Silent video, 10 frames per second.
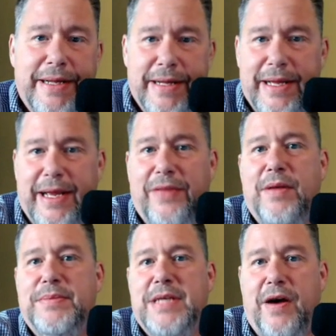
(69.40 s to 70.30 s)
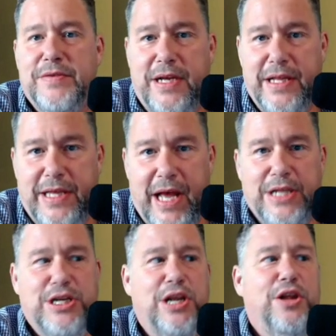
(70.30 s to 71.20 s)
get themselves in
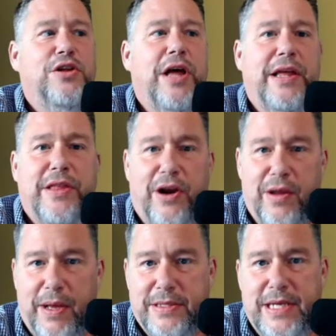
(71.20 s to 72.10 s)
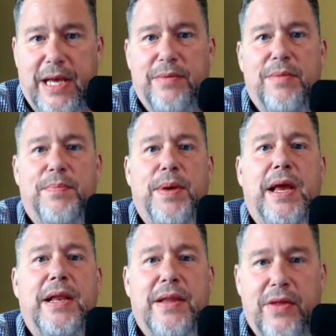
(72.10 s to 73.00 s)
contention, looks like they're going to be a team to
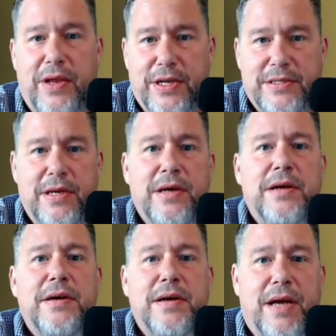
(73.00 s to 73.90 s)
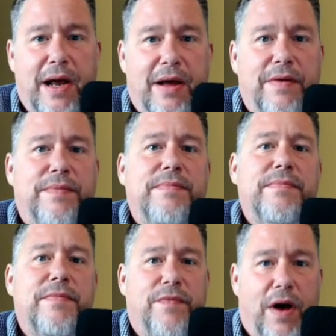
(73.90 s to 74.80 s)
beat, and then they just kind of
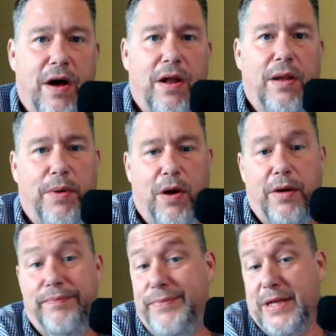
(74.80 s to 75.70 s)
fall apart.